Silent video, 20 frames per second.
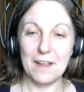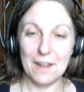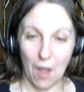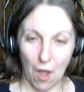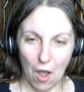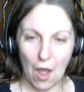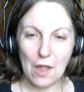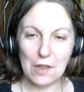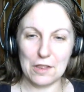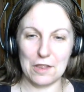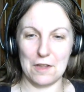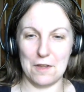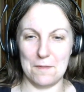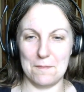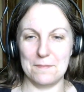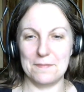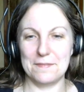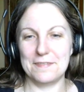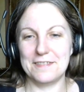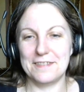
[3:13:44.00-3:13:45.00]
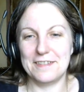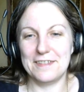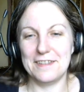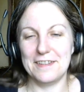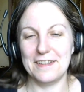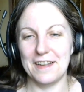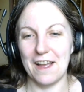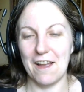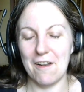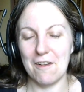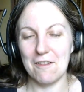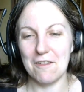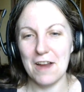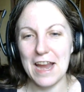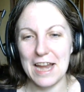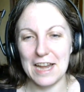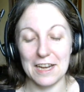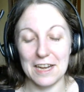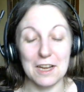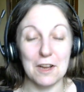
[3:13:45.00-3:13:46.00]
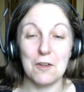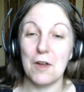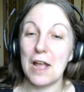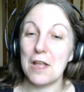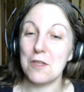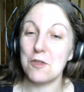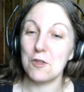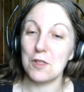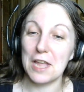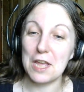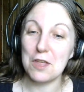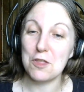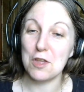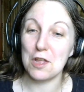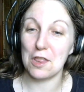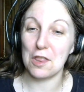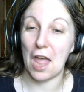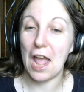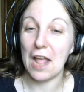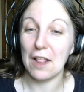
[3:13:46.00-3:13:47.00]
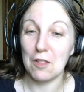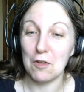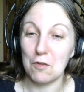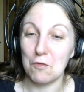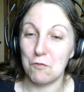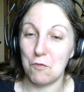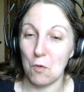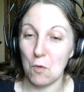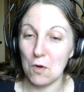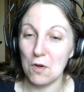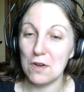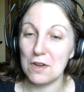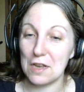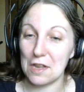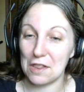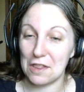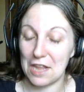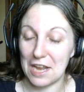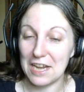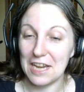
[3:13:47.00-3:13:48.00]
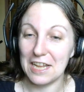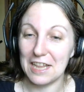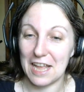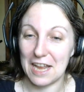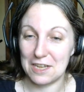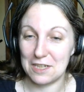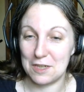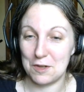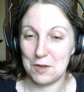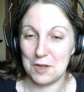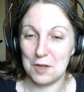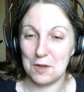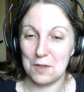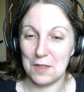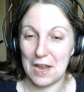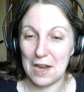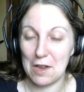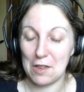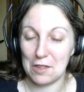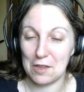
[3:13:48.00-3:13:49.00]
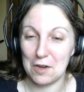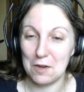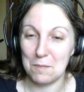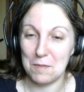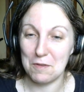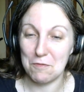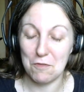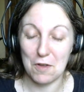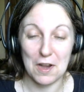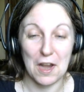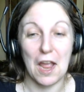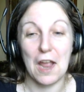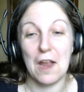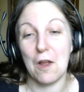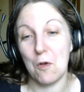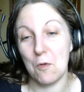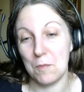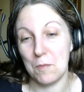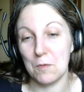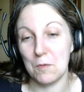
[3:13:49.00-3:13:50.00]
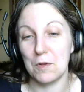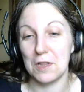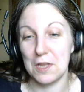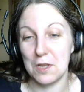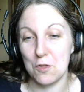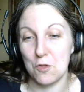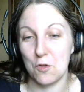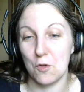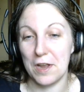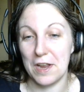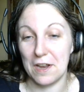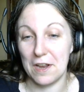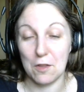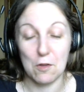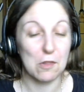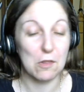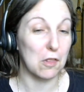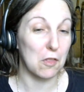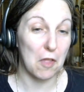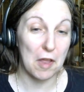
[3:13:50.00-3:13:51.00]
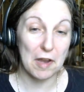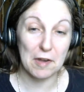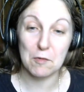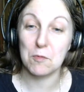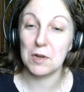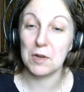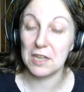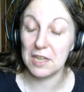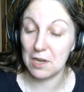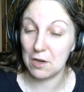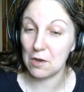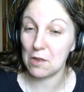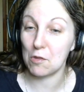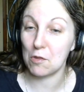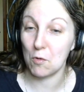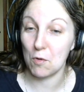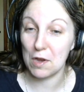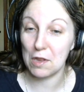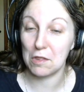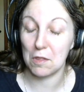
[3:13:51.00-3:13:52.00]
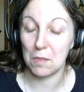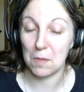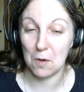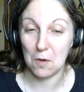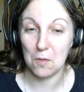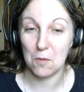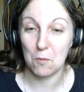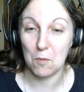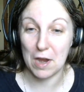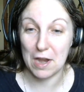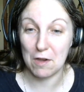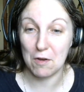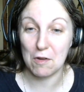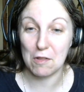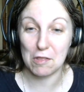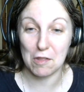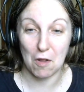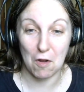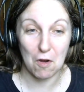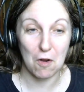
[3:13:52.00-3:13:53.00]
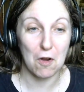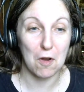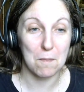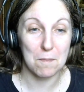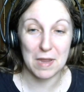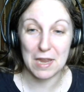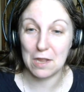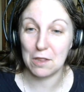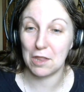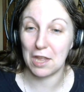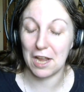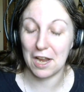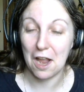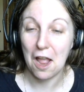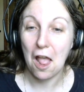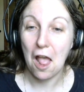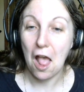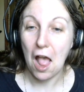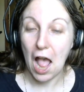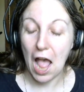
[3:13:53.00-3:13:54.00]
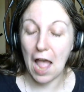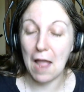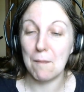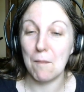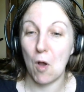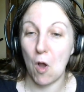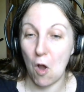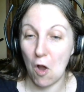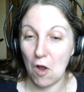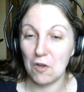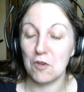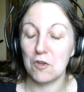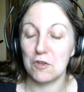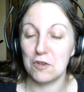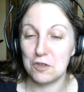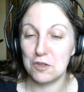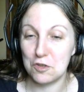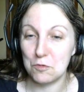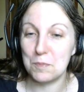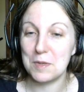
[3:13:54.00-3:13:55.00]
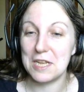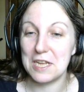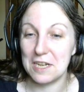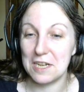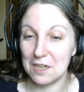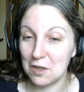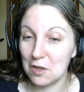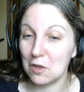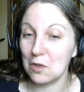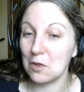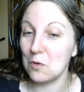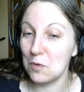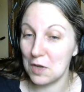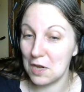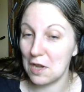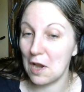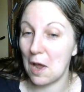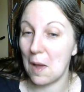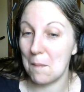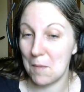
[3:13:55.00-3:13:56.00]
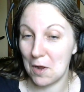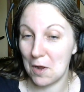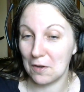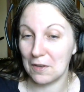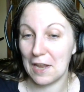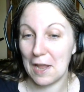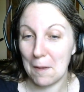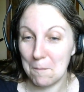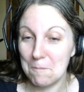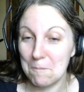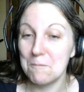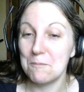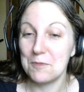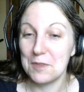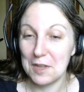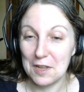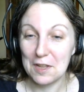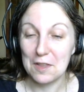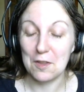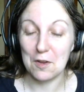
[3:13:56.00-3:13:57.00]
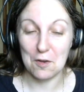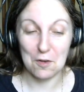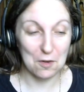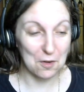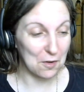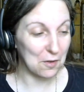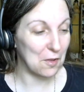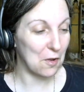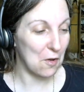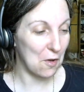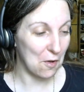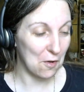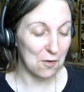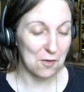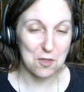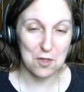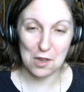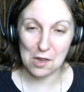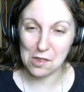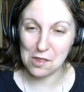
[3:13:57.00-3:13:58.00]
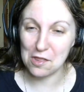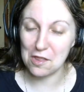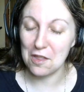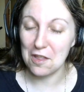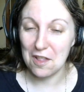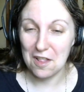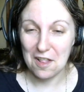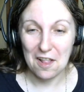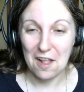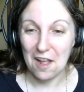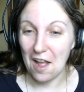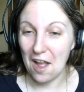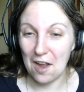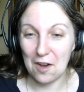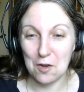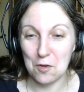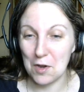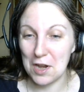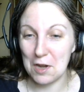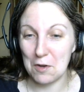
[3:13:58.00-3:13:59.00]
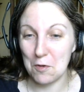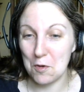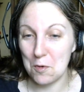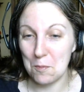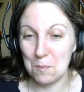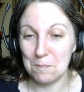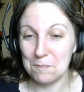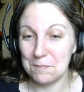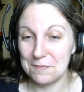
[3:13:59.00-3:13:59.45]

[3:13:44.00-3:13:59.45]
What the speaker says: Awesome. All right. Congratulations. I look forward to sending that to you. That is going to be fun. I hope you really enjoy it. There's a lot of really good stories in there. The writers are amazing. I'm honored to be included among them. They're just a great group.